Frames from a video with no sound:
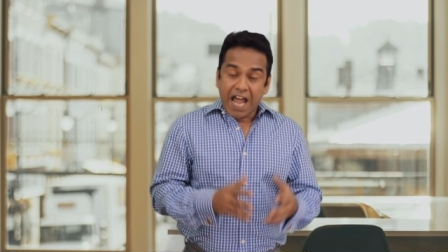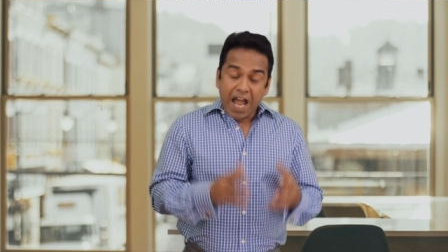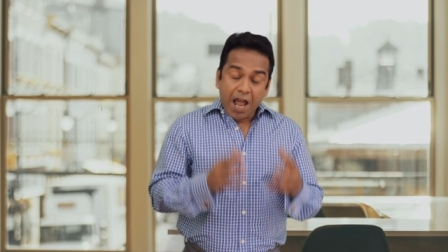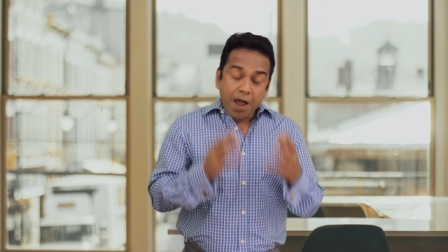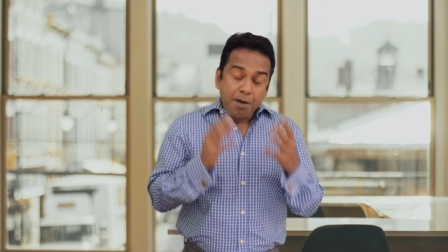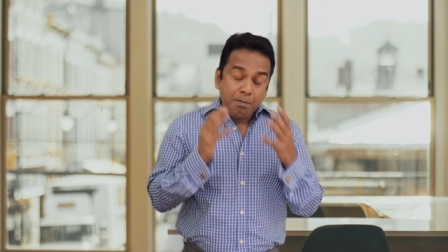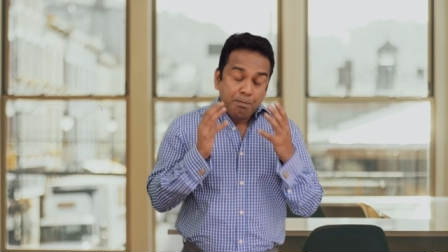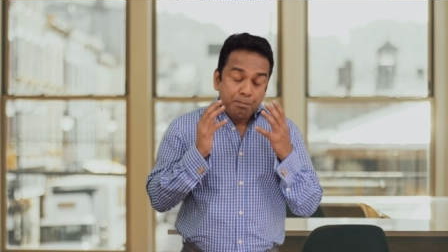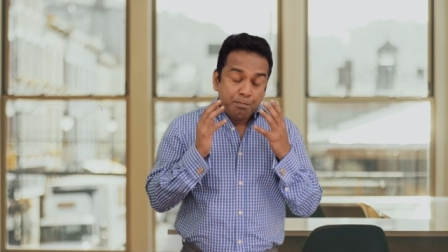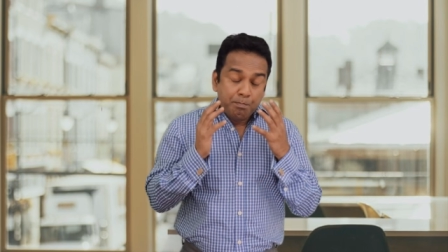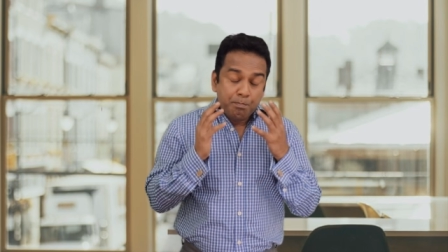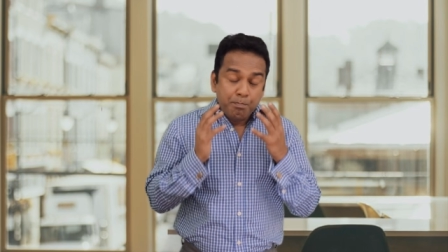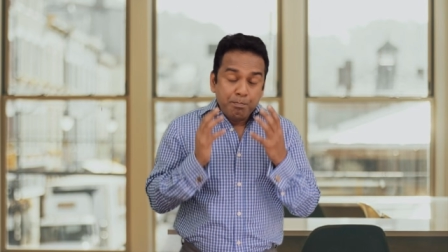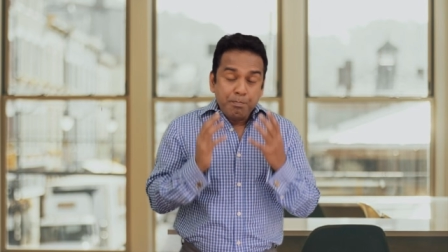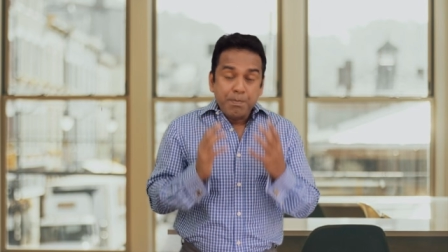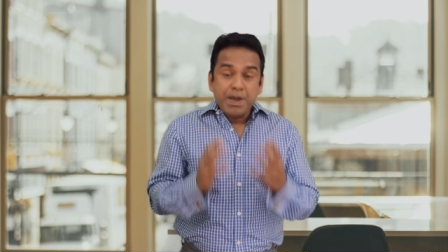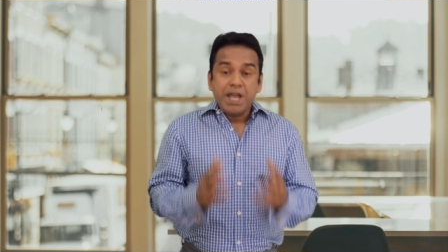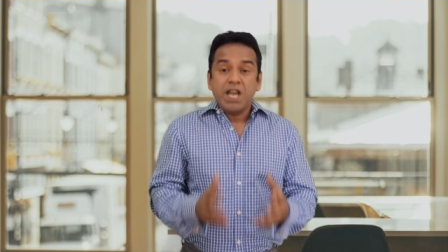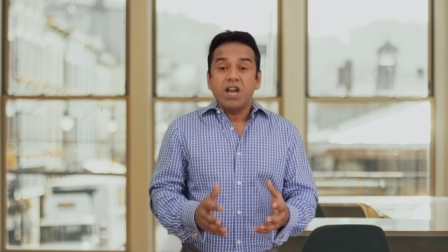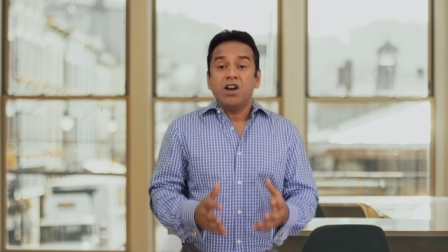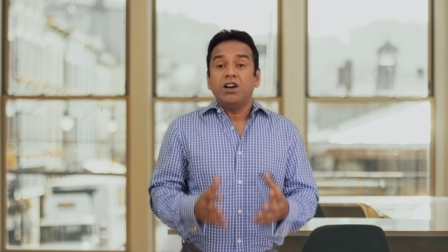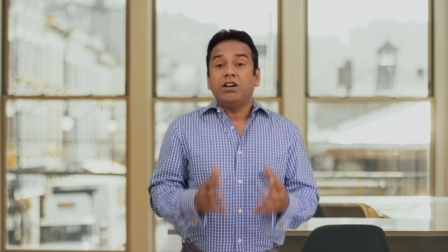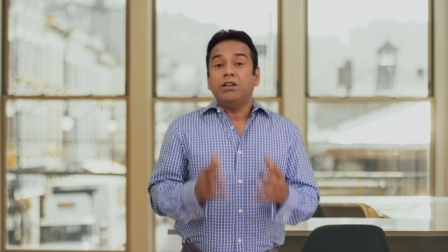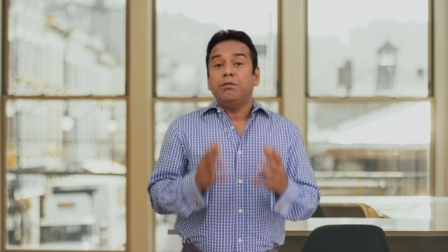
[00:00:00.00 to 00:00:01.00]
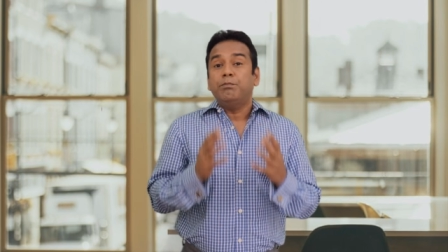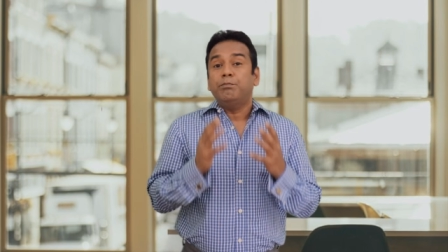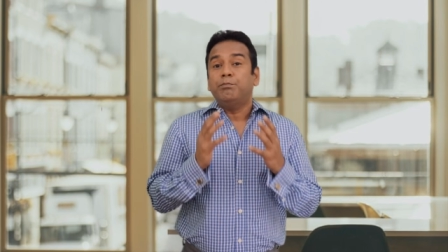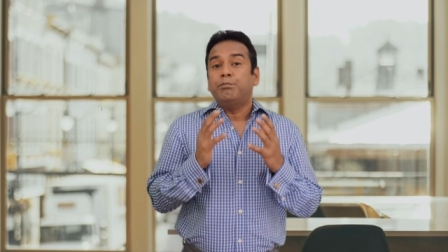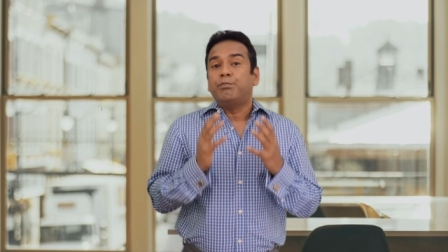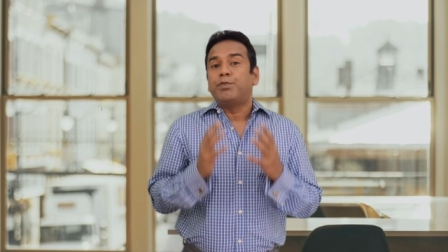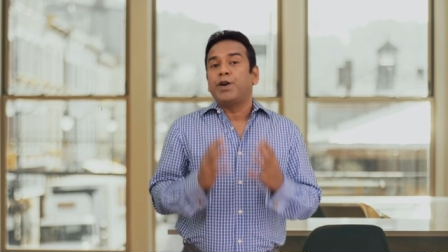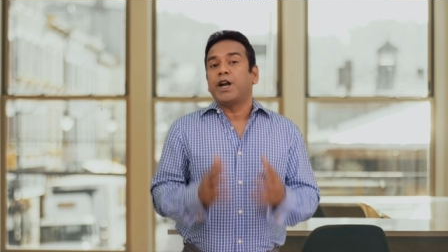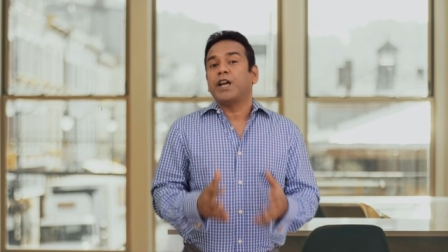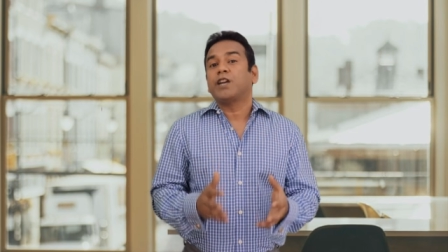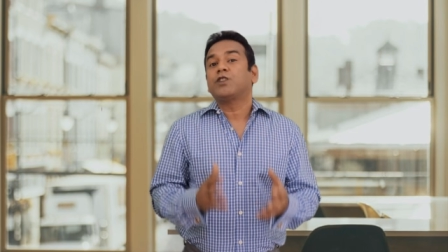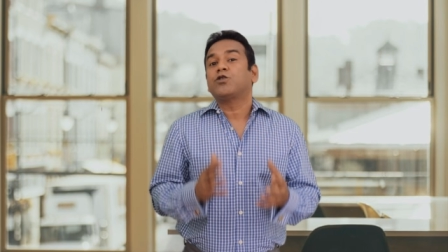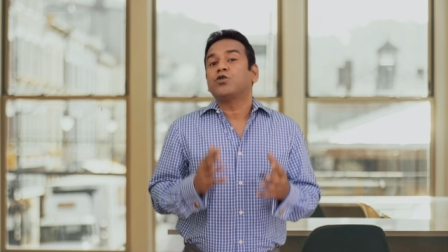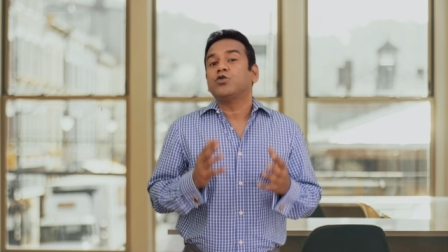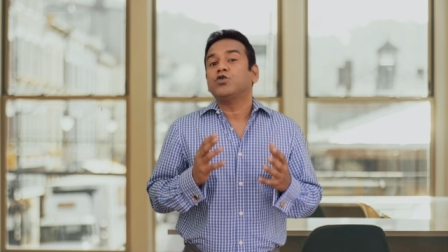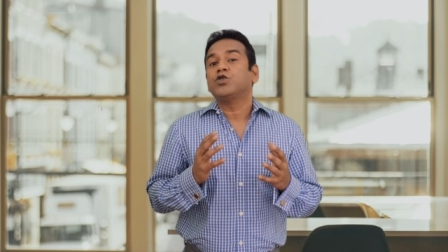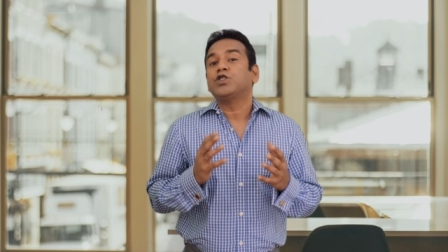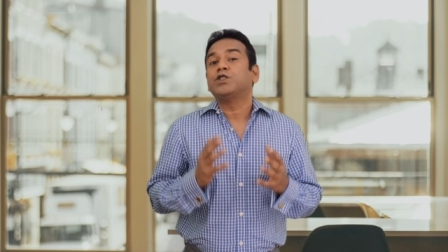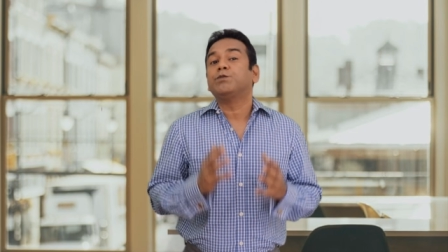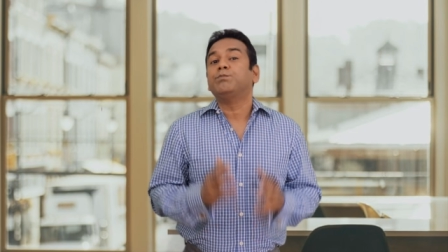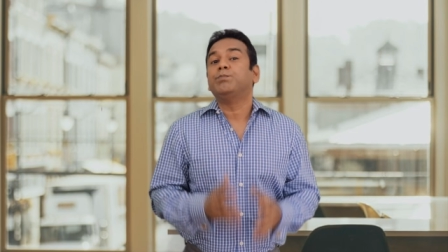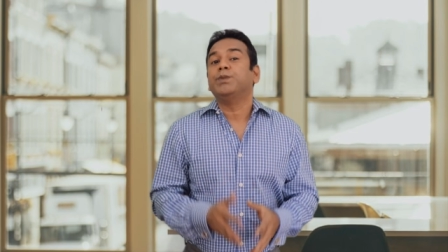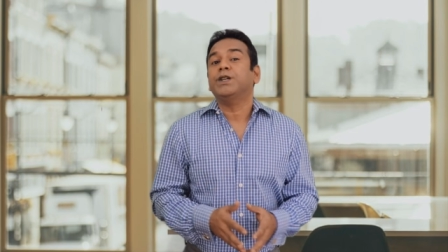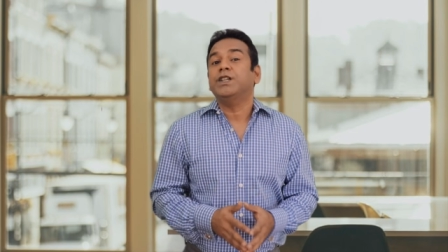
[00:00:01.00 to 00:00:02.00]
a mere breakthrough
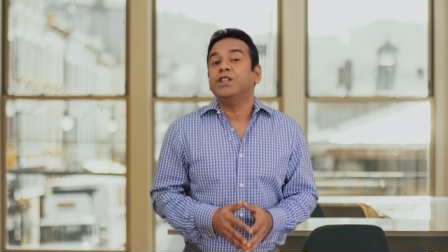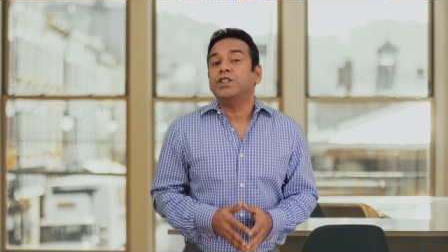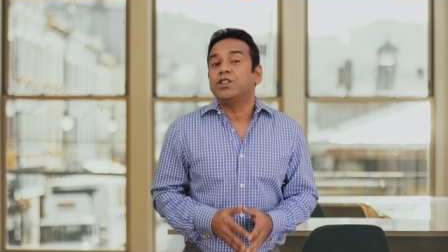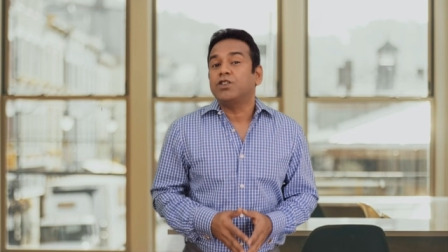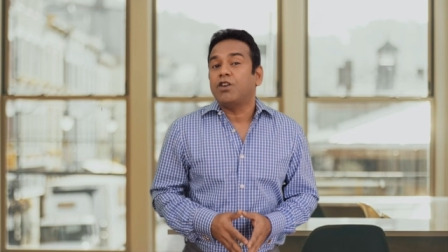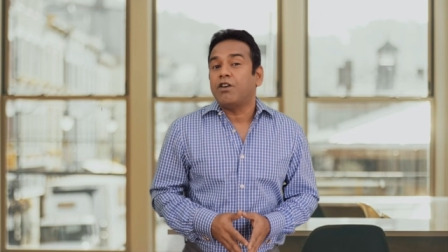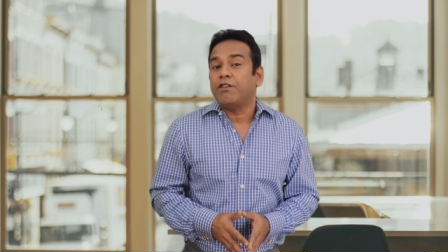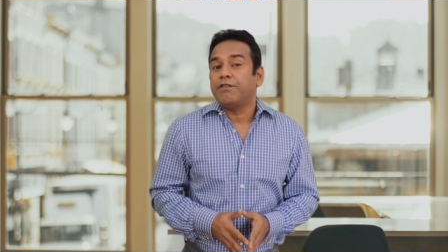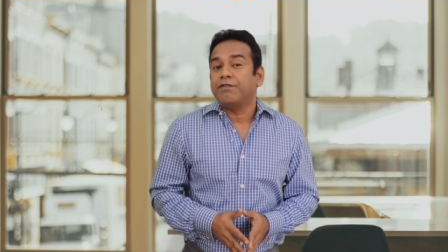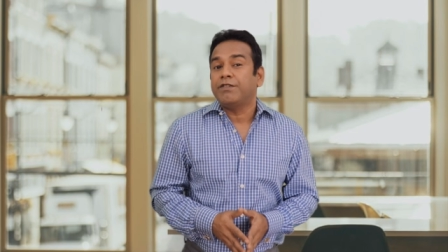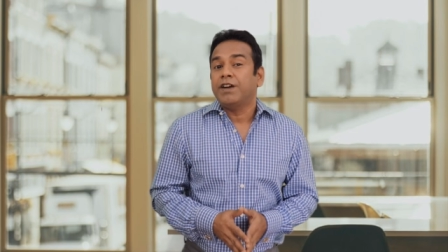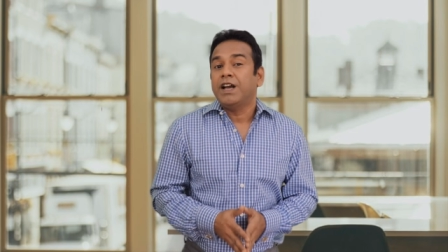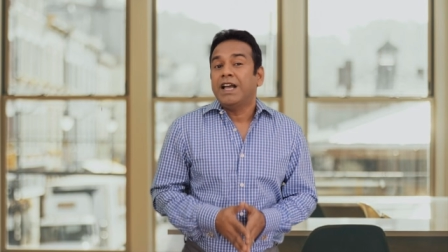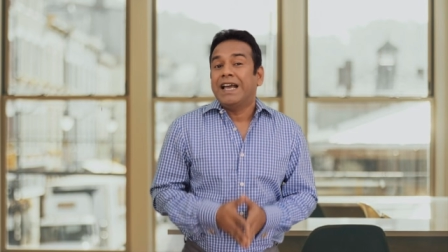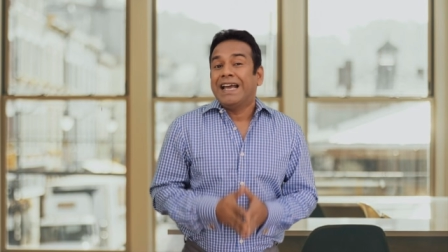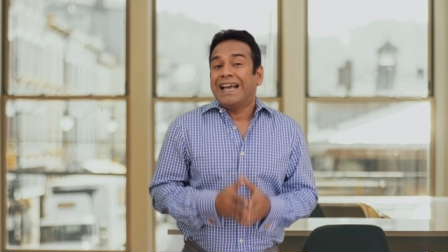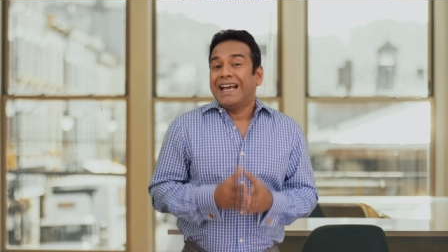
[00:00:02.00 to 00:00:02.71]
spirit of